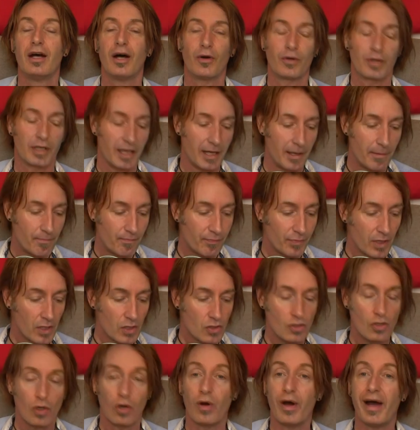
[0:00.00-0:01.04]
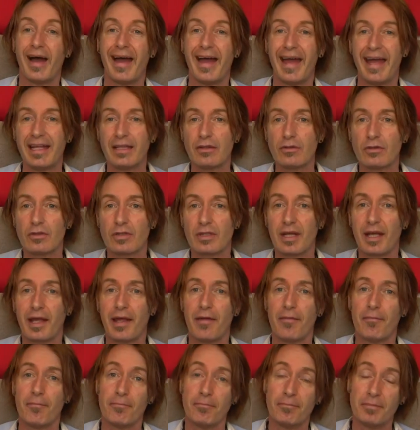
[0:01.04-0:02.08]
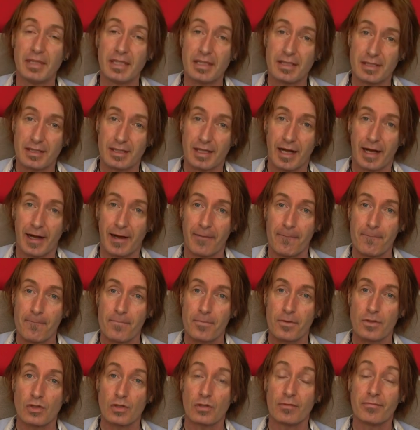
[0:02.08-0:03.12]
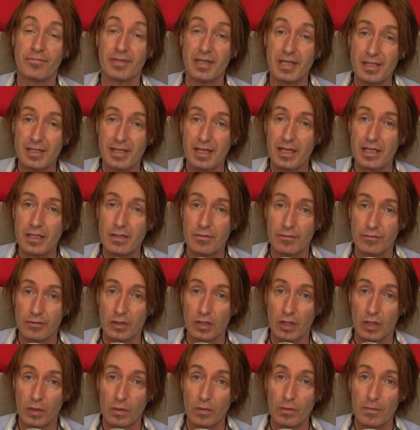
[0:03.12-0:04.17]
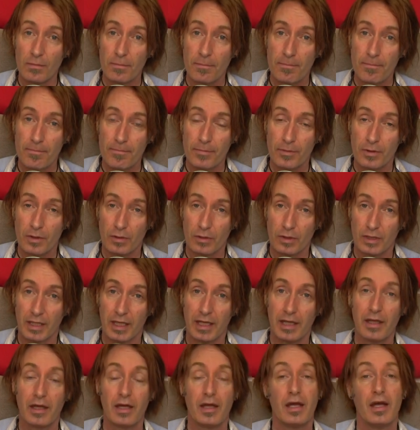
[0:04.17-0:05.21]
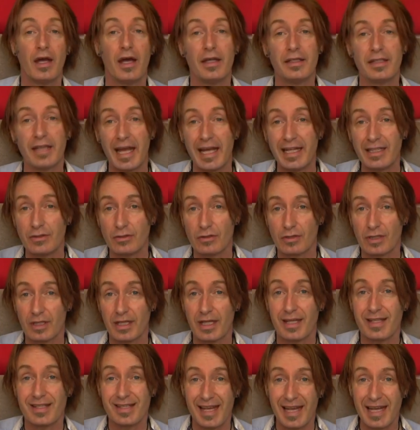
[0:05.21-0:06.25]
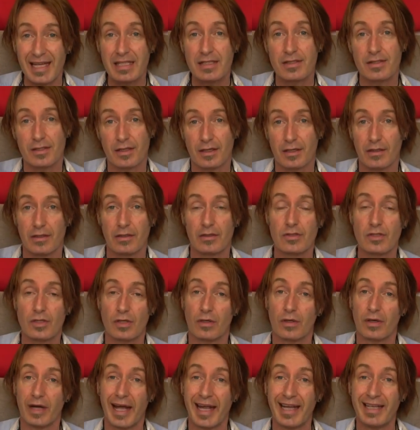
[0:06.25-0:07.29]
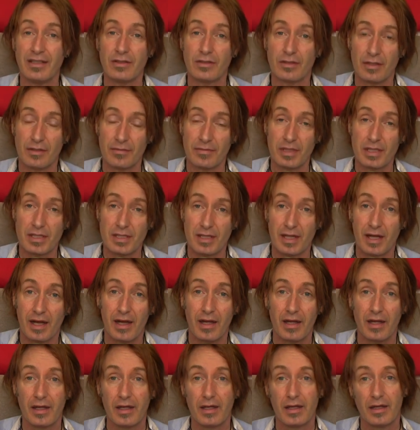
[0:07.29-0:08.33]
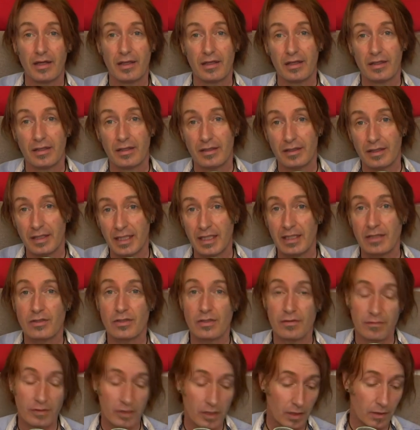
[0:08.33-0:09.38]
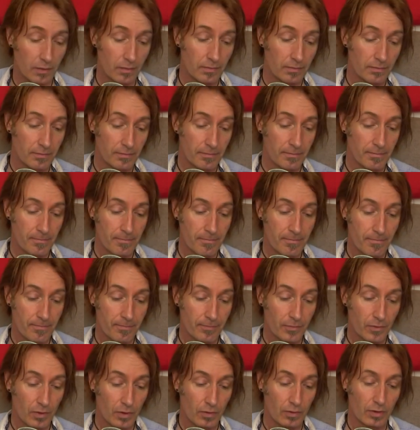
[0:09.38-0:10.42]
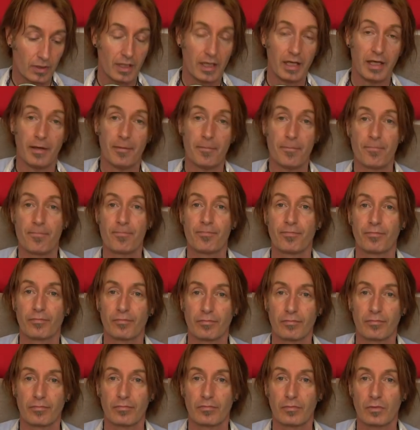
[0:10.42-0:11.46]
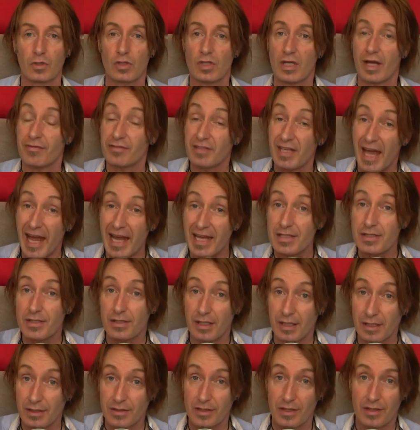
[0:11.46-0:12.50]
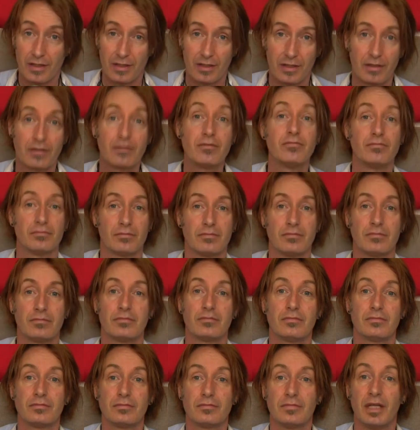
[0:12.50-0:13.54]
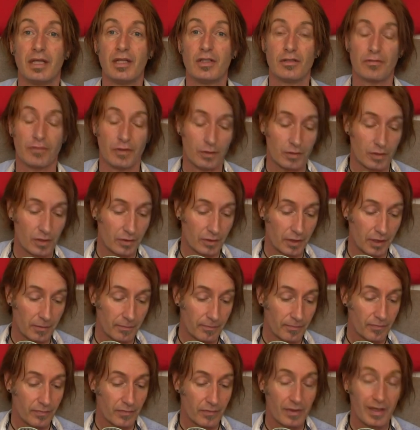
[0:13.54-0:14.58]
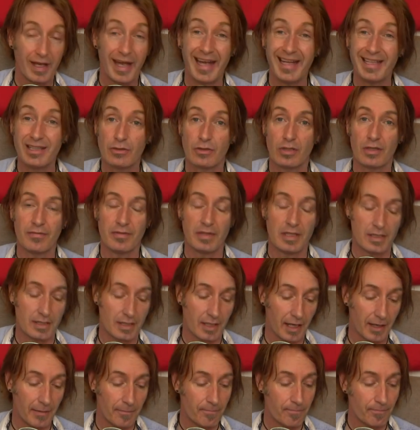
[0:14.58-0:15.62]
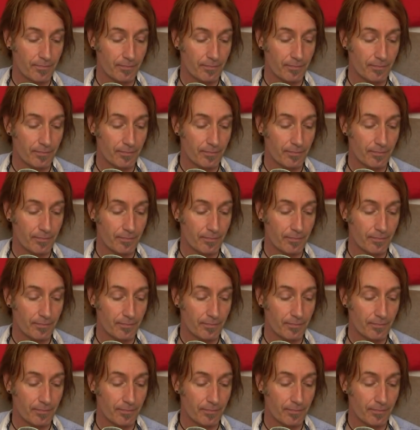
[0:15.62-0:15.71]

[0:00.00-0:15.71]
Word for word: Okay, so entre vista. So vista is view, okay, and entre is enter. So entrevista, interview. Okay, because you have to enter into the interview, don't you? Entrevista.